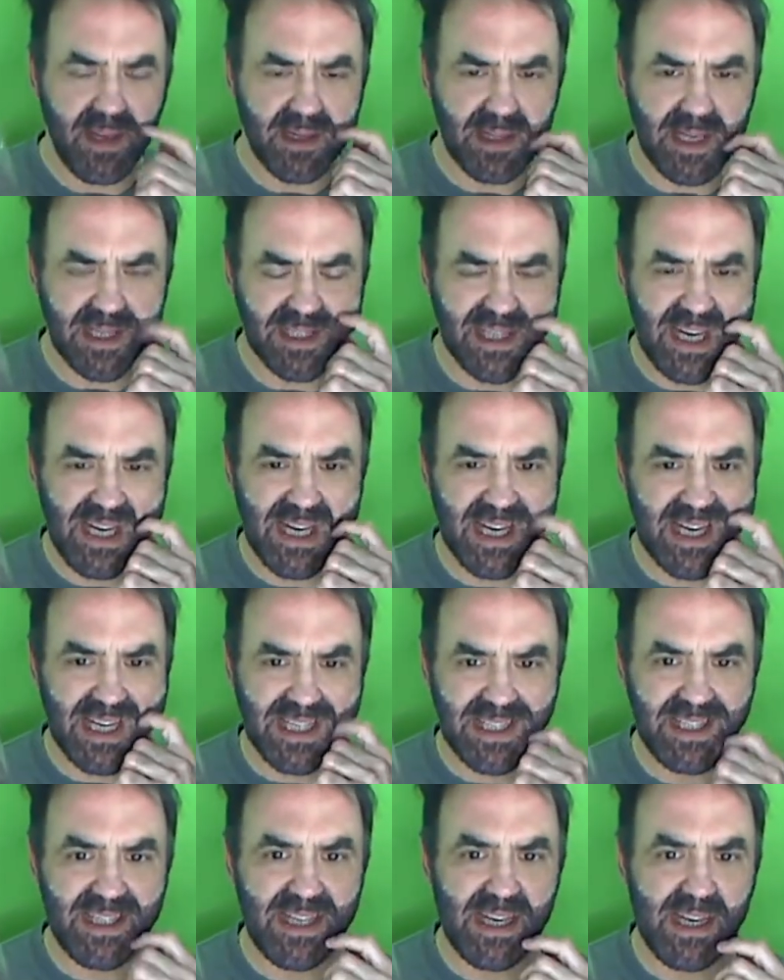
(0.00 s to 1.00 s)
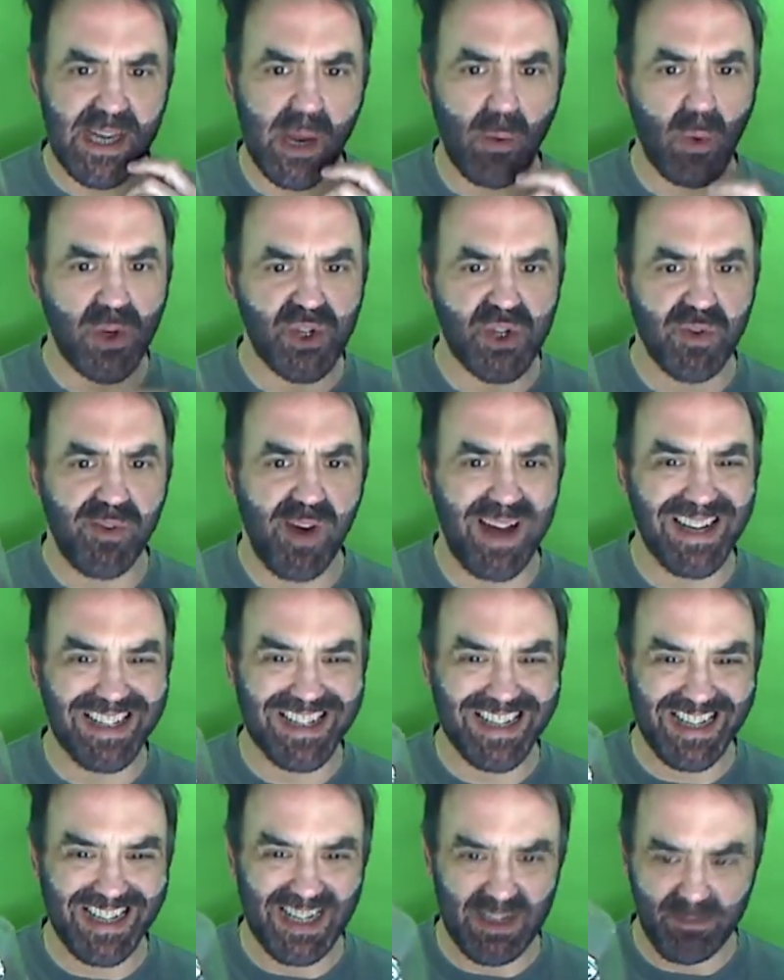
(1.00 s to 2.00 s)
like, say the
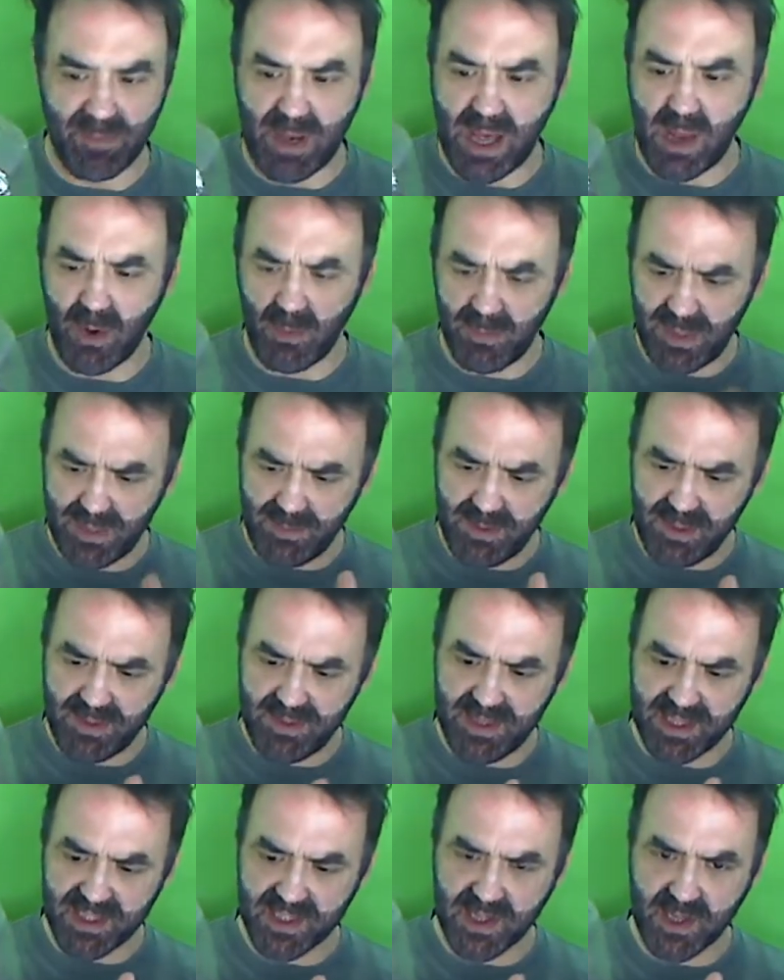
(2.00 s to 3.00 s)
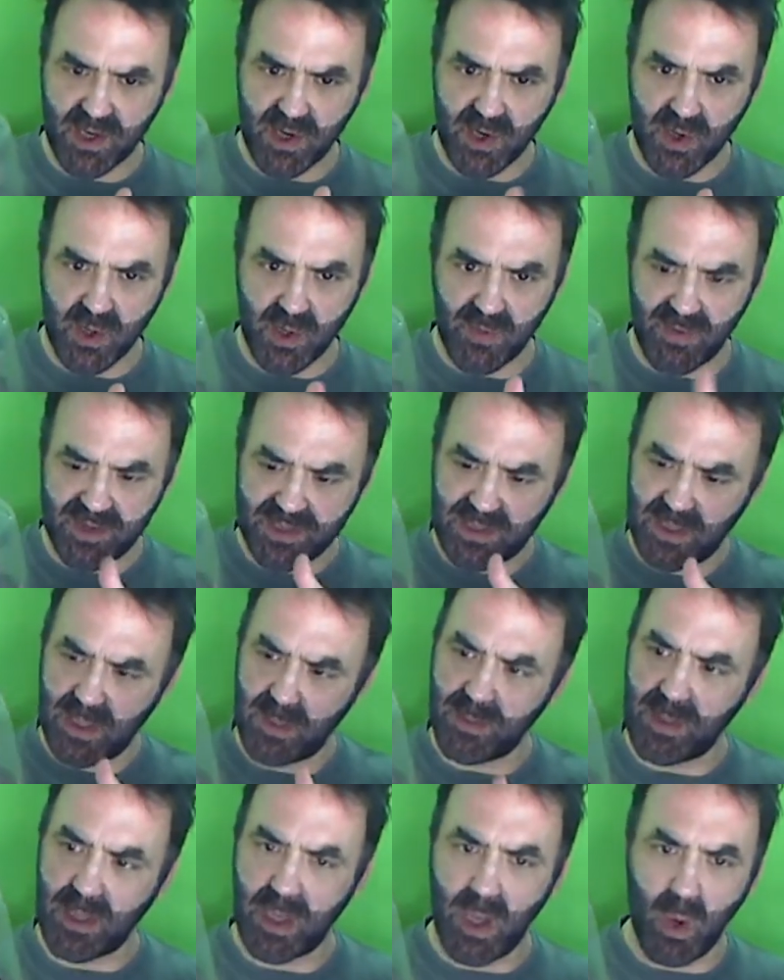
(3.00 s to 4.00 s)
Nawanchovanka bottle, maybe this curve is a little
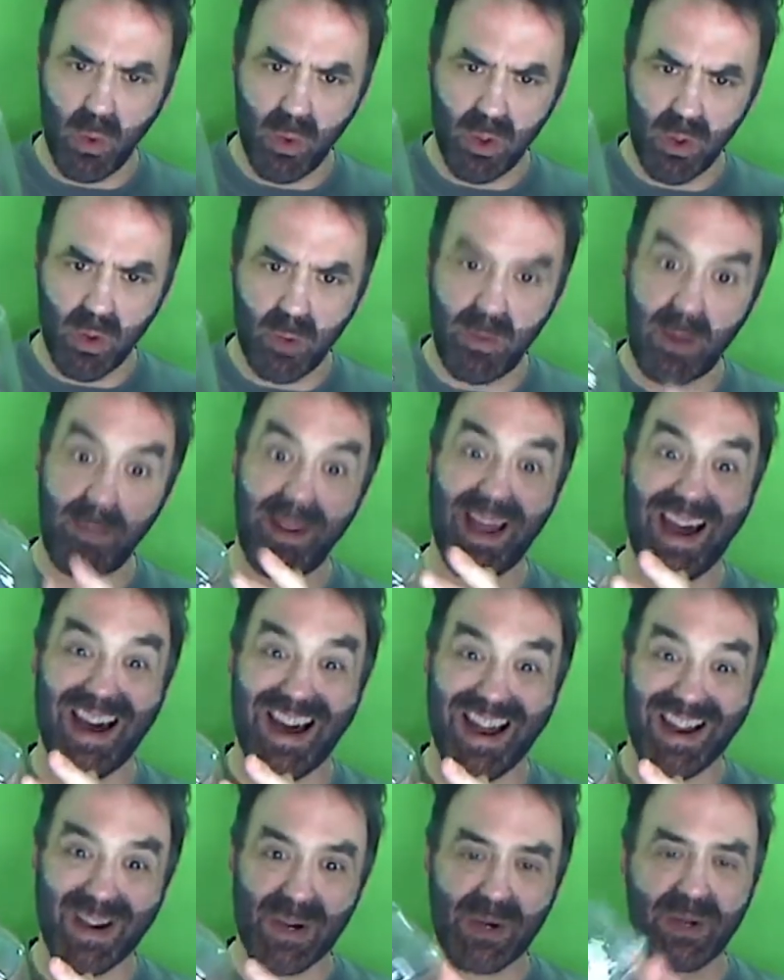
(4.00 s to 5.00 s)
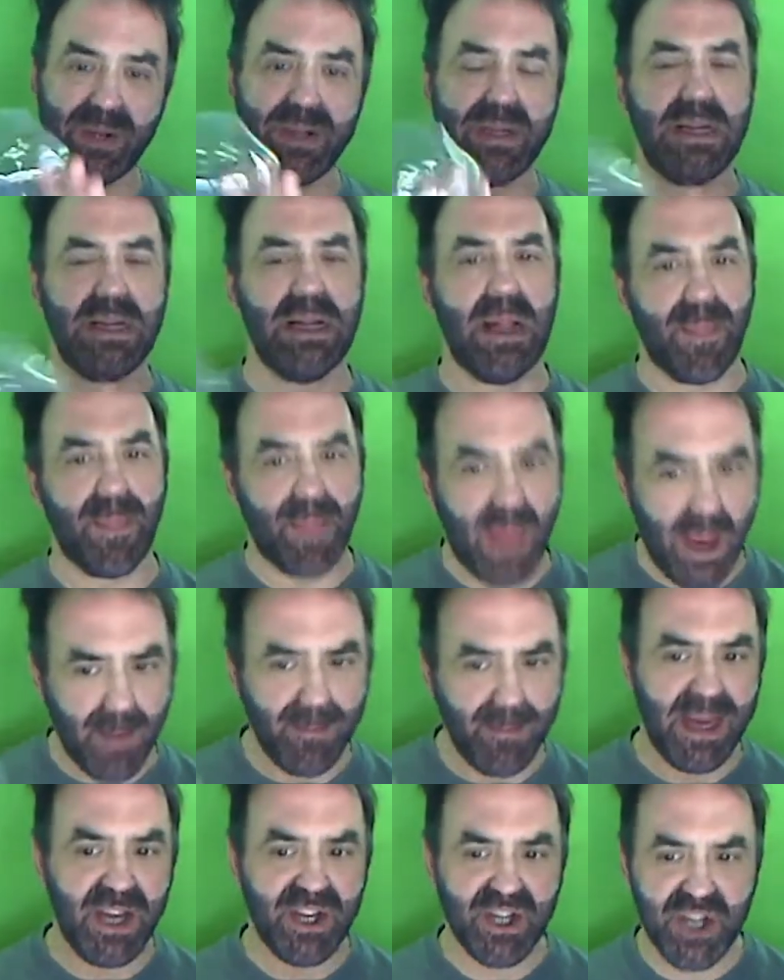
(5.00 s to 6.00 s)
bit lower or maybe higher. That
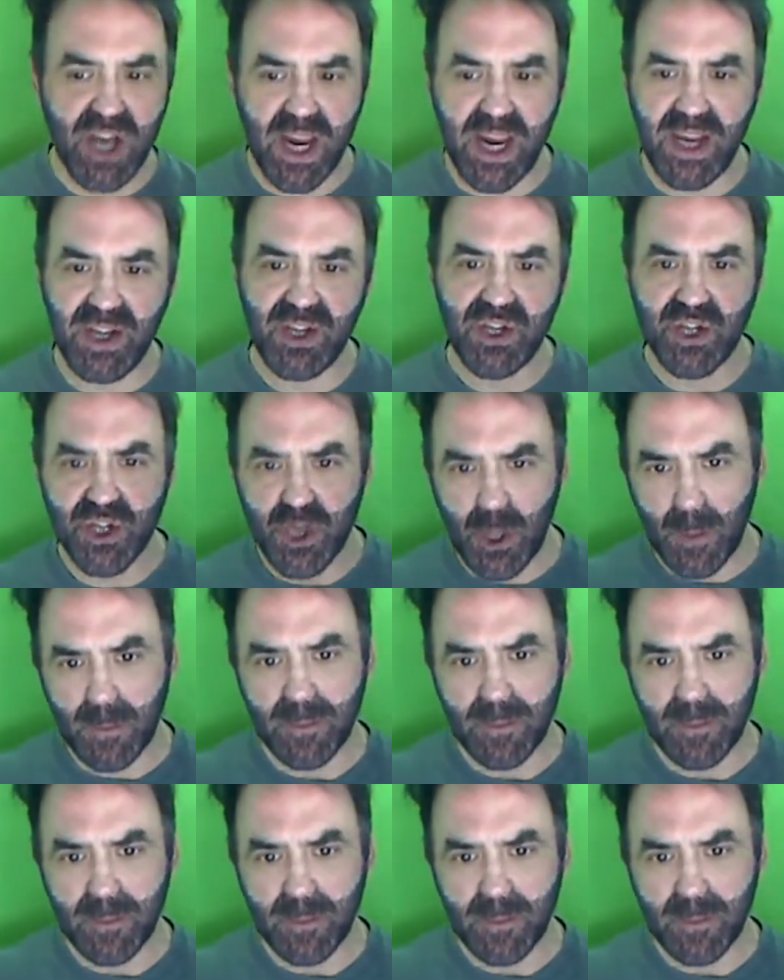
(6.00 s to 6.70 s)
may change